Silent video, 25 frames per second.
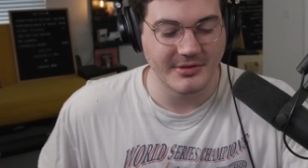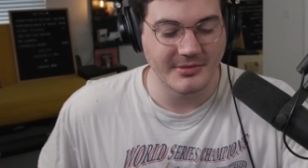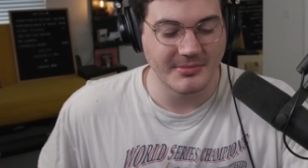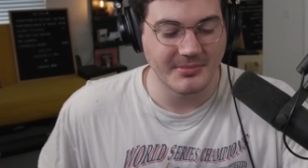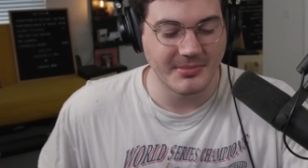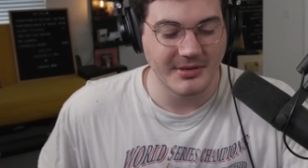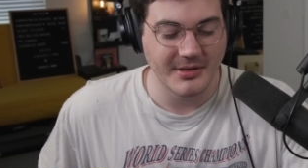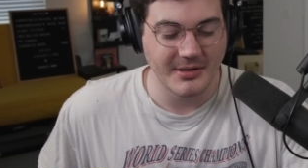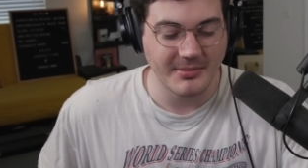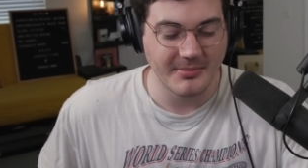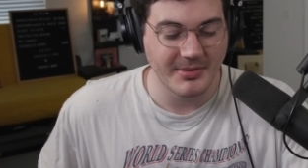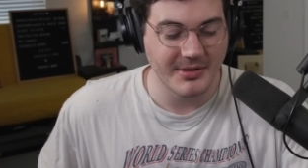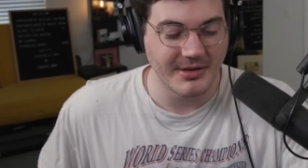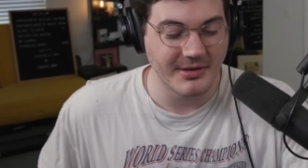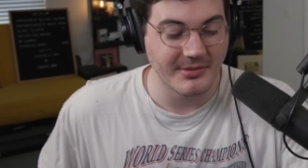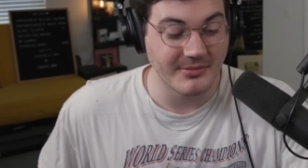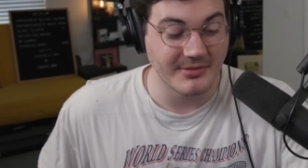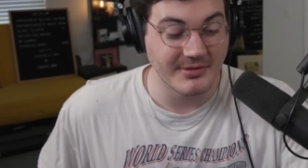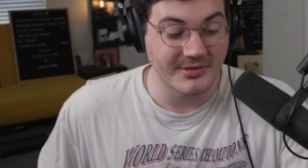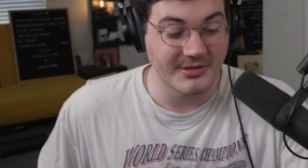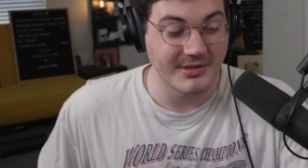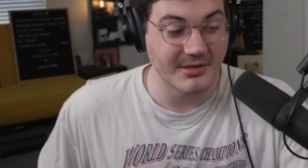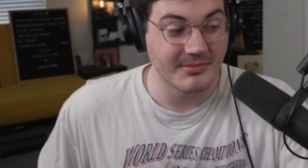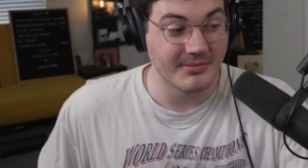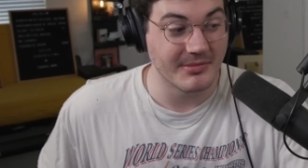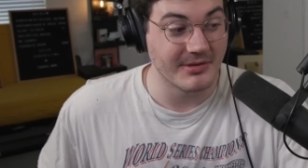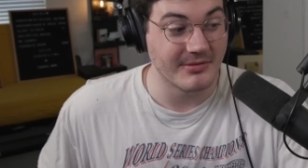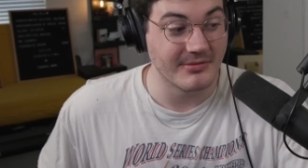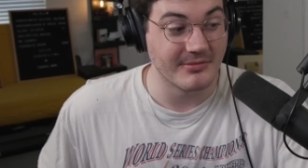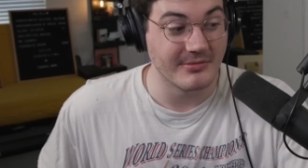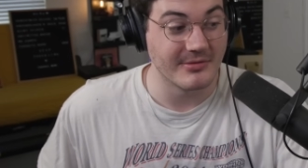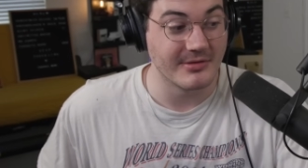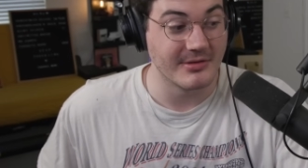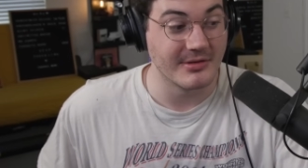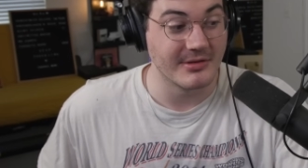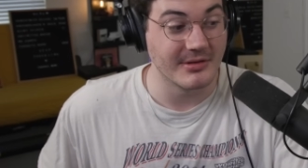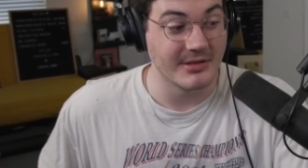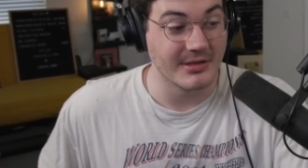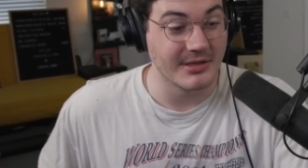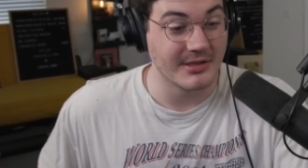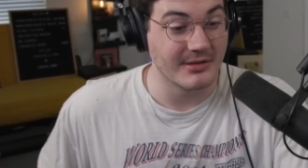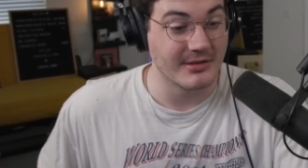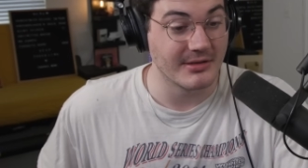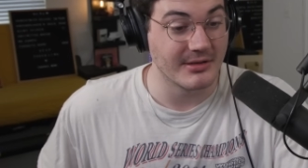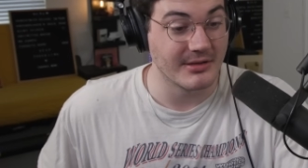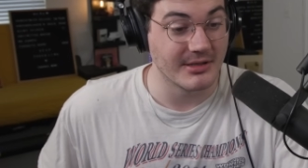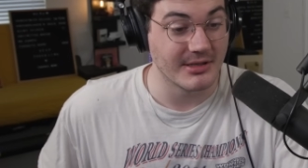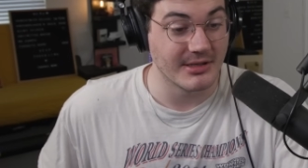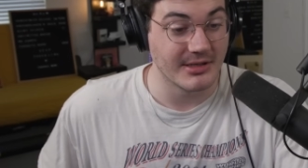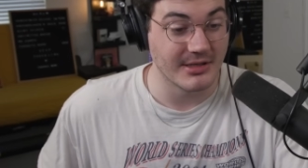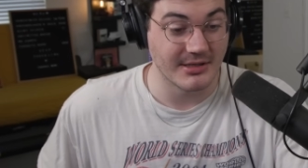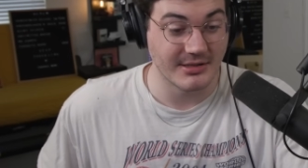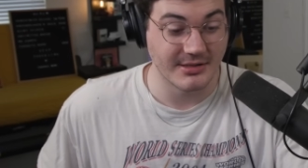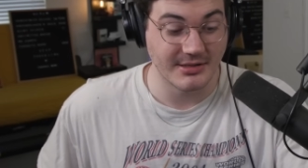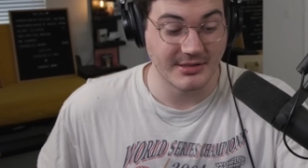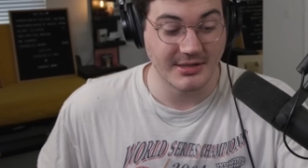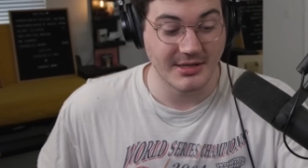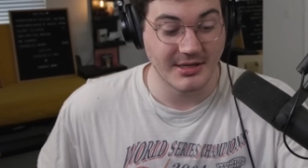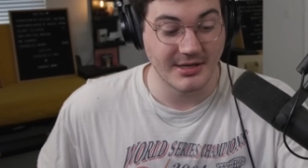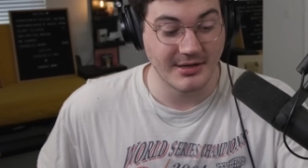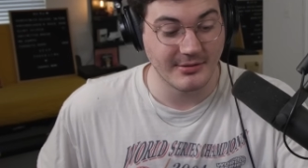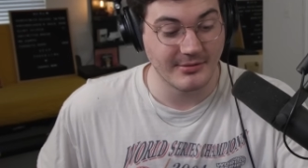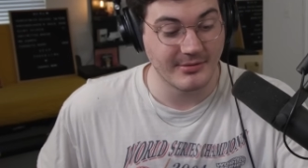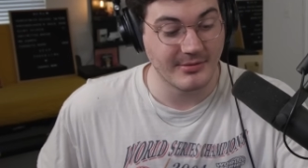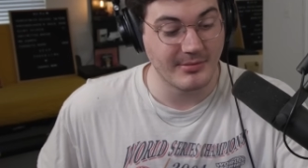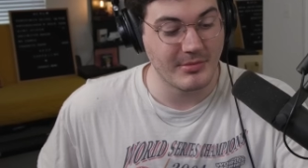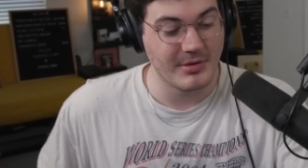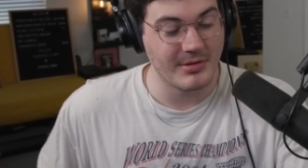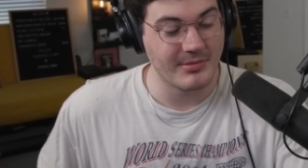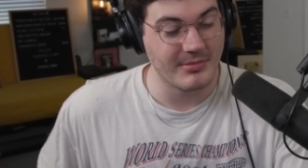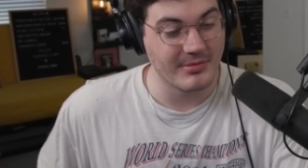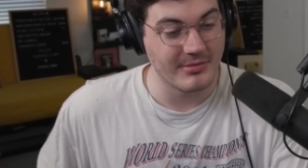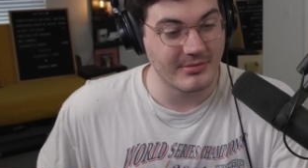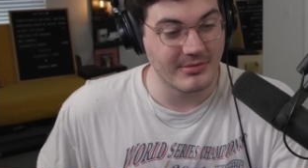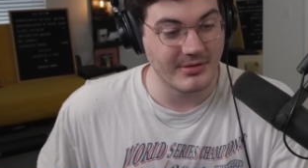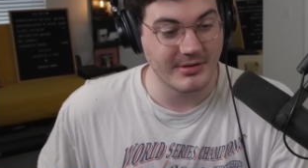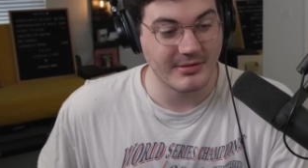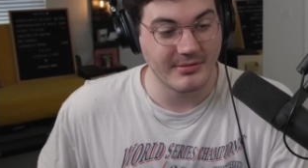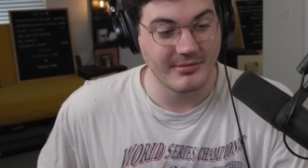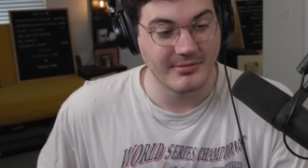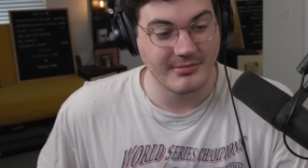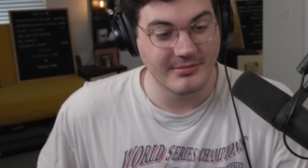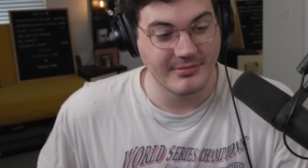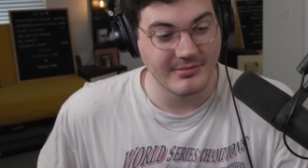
but I bet it was something really good, and I just can't remember it.